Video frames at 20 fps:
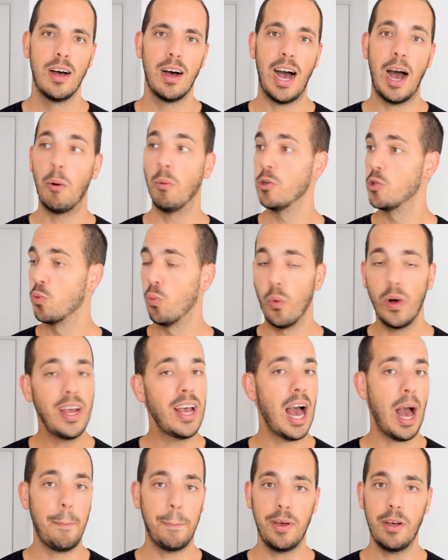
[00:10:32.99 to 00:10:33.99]
I was way
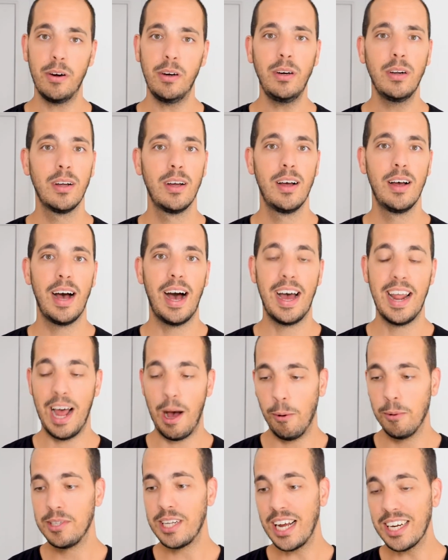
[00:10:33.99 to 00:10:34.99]
happier. And I
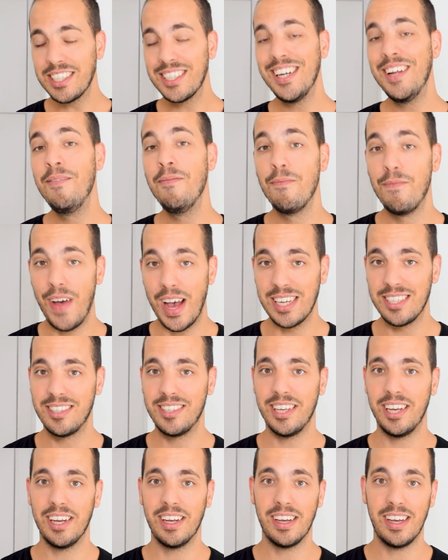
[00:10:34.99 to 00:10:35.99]
was actually
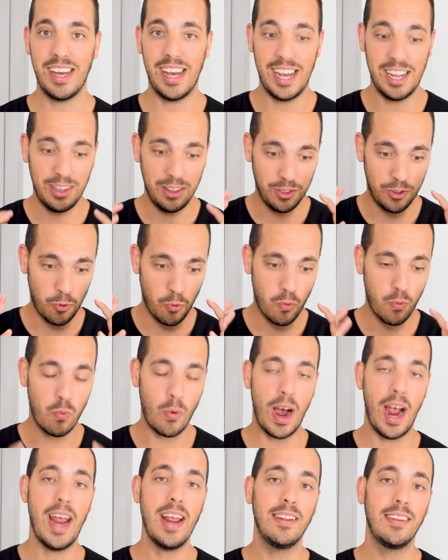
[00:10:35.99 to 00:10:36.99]
investing in the
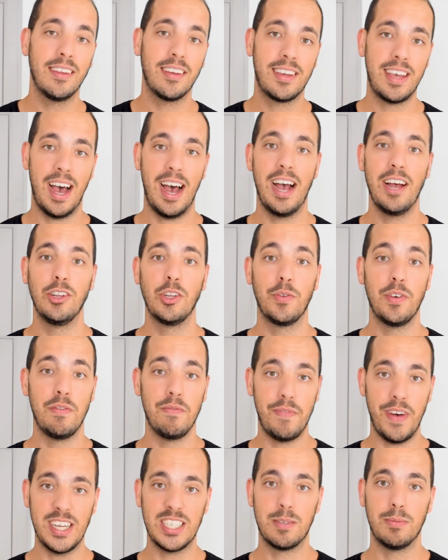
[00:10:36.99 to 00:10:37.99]
right kind of
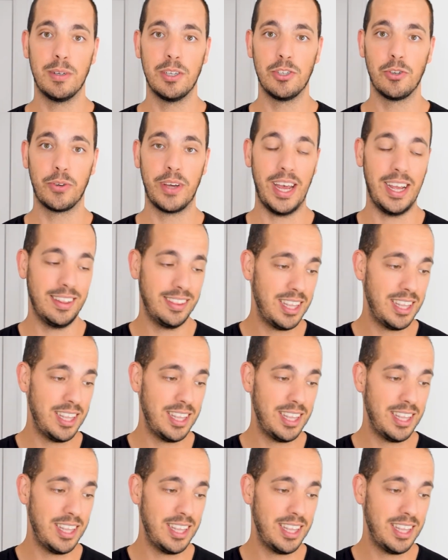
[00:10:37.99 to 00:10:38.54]
investment, okay?